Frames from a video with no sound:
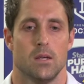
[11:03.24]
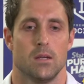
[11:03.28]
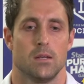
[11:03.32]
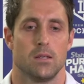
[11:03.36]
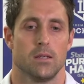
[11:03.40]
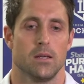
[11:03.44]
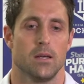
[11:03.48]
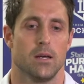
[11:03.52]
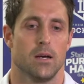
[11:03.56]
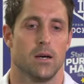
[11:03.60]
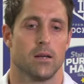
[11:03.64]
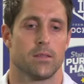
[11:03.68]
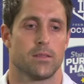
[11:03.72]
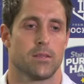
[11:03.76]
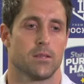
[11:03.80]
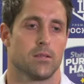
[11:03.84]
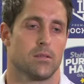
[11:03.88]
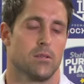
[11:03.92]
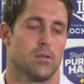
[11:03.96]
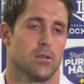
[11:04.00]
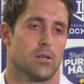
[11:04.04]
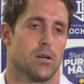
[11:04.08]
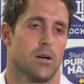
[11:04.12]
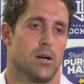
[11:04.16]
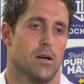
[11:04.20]
Yeah,
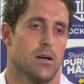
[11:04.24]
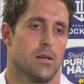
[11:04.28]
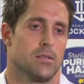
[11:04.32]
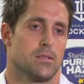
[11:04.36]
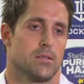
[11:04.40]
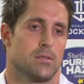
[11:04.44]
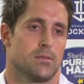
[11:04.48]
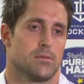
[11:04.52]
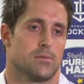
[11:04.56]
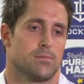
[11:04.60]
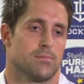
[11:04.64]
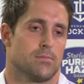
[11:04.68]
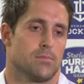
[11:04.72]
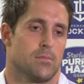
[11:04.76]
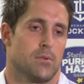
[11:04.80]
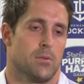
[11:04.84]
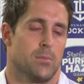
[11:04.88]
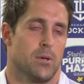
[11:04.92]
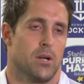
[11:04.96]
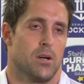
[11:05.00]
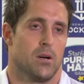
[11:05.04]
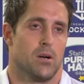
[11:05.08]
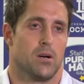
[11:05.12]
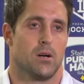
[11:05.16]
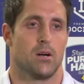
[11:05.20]

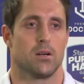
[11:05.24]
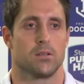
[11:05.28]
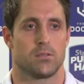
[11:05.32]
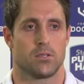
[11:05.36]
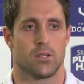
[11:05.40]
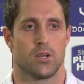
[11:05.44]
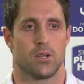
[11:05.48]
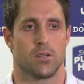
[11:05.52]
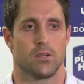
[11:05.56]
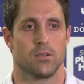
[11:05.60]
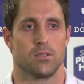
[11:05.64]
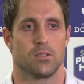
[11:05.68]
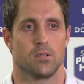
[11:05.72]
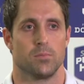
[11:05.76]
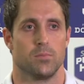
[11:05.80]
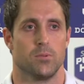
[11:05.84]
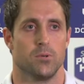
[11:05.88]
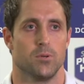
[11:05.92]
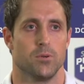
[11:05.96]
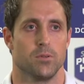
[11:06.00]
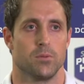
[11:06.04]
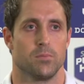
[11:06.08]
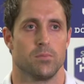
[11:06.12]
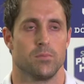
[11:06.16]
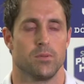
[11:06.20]
I totally
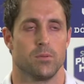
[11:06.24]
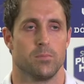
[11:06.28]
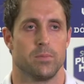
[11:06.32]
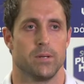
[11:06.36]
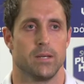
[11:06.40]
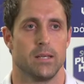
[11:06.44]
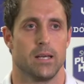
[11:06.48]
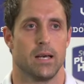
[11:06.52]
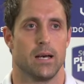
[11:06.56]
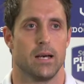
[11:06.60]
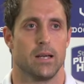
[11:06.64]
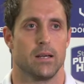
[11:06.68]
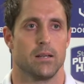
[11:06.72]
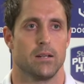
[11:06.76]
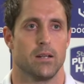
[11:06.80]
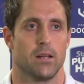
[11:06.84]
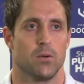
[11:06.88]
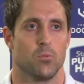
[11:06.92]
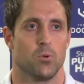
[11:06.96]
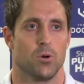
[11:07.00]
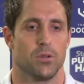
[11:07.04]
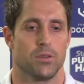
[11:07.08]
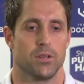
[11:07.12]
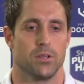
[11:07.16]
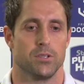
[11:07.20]
support the PA
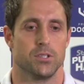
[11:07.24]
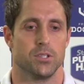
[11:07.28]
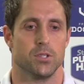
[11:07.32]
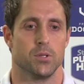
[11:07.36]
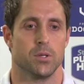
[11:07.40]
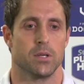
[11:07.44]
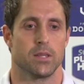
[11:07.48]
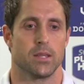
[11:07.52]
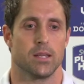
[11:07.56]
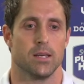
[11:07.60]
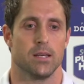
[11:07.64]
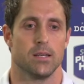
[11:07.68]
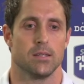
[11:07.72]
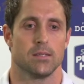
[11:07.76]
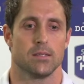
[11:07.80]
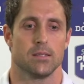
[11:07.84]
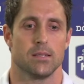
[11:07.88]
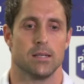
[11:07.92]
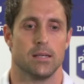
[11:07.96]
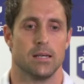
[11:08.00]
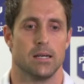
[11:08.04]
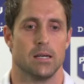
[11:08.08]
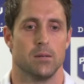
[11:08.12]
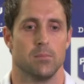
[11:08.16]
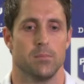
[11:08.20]
and what they're doing there.
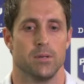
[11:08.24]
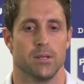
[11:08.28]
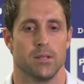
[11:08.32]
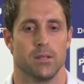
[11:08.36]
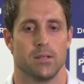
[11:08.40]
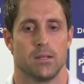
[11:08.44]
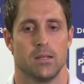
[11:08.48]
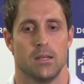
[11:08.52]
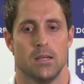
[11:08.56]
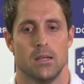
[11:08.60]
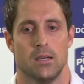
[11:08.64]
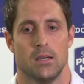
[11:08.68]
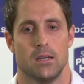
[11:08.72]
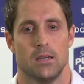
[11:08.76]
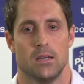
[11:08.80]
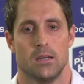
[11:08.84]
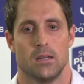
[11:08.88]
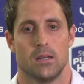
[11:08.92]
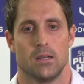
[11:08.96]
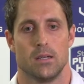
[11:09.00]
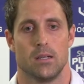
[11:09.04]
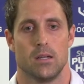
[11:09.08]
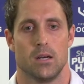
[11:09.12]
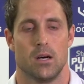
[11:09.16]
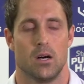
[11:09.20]
But
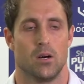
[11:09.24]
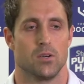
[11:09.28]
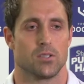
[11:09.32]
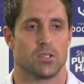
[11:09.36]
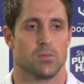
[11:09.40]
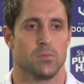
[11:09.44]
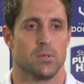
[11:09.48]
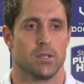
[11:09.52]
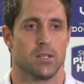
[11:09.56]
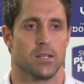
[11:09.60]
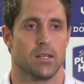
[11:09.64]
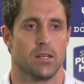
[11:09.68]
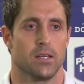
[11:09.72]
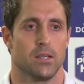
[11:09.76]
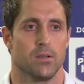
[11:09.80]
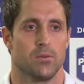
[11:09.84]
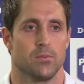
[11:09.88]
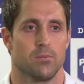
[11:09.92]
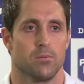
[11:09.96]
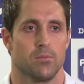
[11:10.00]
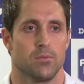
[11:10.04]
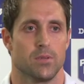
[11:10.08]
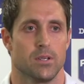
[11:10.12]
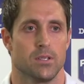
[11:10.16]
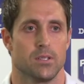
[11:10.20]
you know, ultimately,
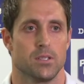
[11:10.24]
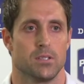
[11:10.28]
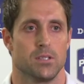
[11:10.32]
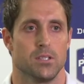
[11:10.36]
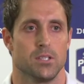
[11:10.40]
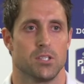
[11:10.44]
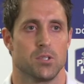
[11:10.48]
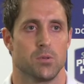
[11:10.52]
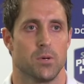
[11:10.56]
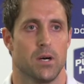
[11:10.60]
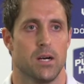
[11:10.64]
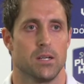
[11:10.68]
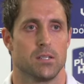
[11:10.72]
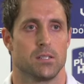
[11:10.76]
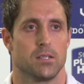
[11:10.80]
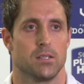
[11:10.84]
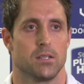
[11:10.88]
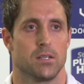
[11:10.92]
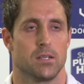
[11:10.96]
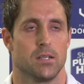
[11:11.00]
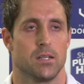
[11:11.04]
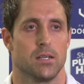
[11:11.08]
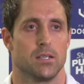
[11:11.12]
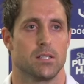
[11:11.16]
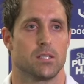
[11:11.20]
there's a situation
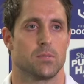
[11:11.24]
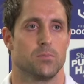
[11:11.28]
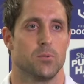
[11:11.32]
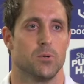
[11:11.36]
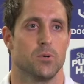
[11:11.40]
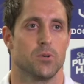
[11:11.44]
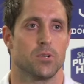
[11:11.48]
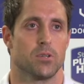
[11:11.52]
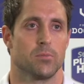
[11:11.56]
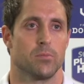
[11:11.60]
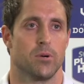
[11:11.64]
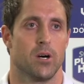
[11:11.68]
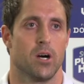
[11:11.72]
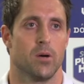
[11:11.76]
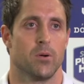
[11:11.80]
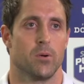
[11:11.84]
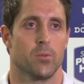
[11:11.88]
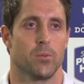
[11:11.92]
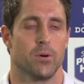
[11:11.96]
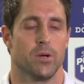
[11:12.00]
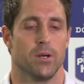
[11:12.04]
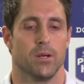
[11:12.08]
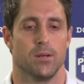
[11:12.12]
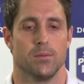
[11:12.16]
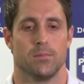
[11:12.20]
in elite sport at the
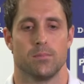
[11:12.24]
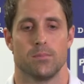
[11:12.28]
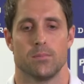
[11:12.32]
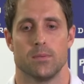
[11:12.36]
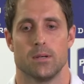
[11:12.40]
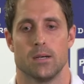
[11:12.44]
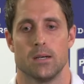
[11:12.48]
moment where